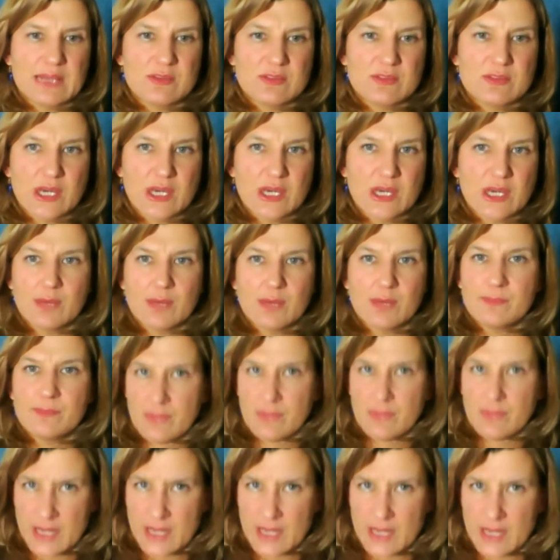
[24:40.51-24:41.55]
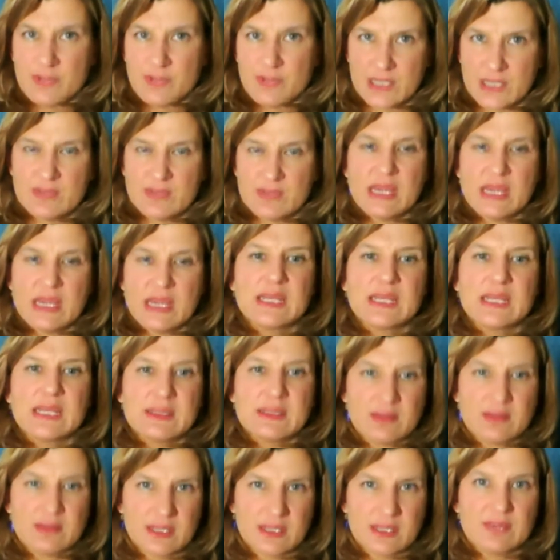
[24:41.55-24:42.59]
and a particular
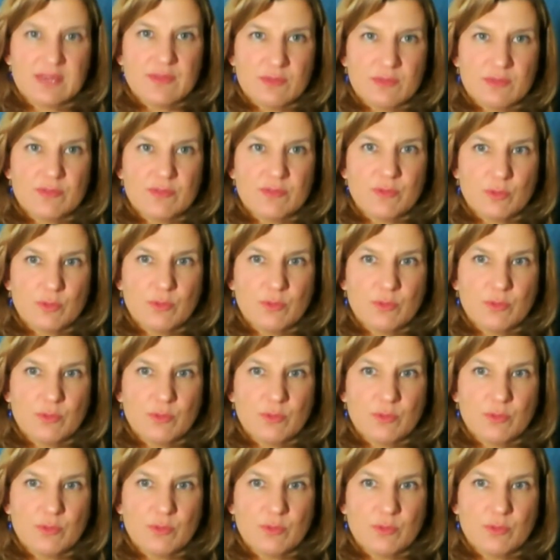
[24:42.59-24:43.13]
technique that I'd given